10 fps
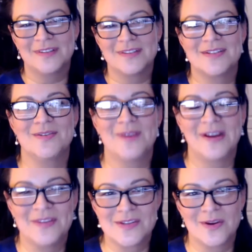to
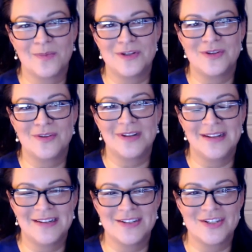have this opportunity
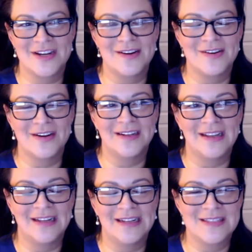to share, and
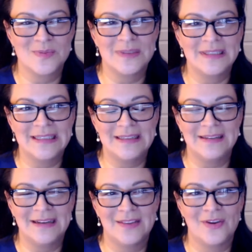it's really
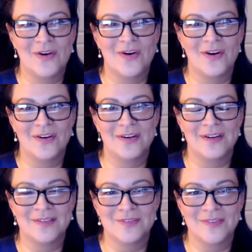at the heart
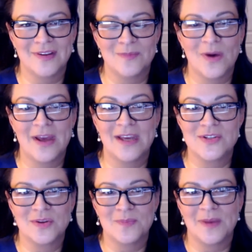of why I
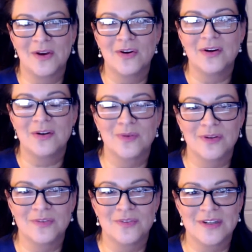took my current
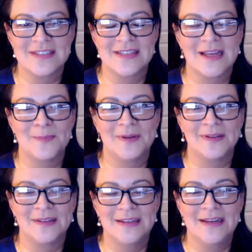role. For
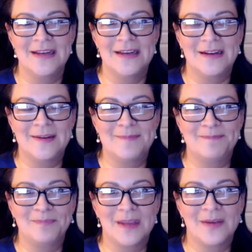example,
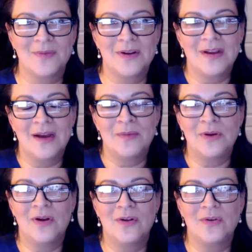I
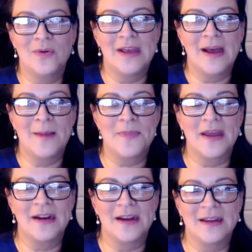recall growing up
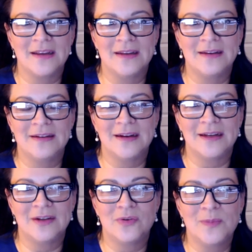that I
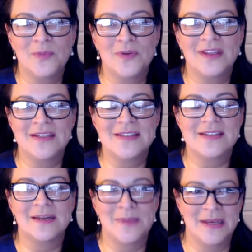grew up with these
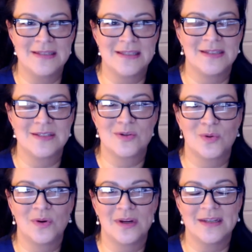amazing
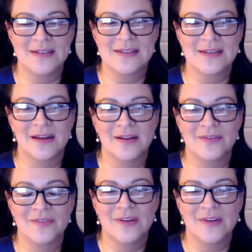stories of